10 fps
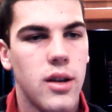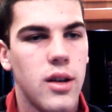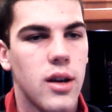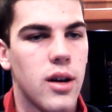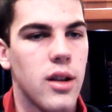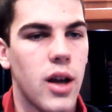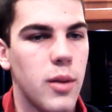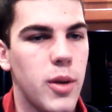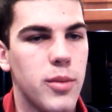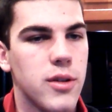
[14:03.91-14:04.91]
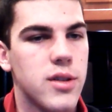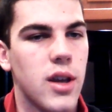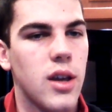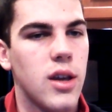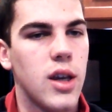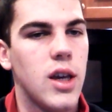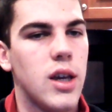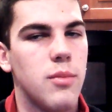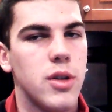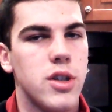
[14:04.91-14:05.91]
A lot of people are saying hit
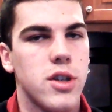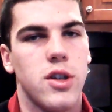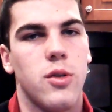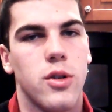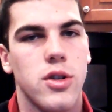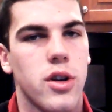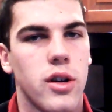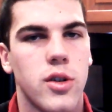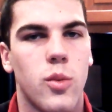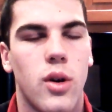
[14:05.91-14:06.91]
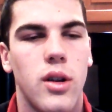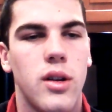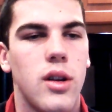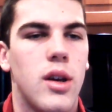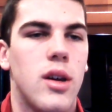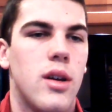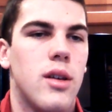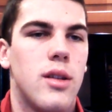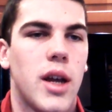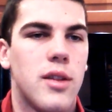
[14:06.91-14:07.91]
Magician or Shark to 1.
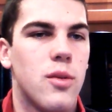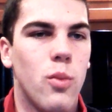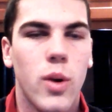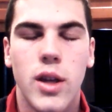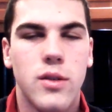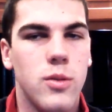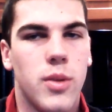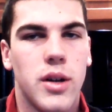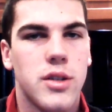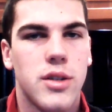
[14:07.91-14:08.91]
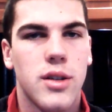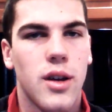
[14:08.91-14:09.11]
That's way too much.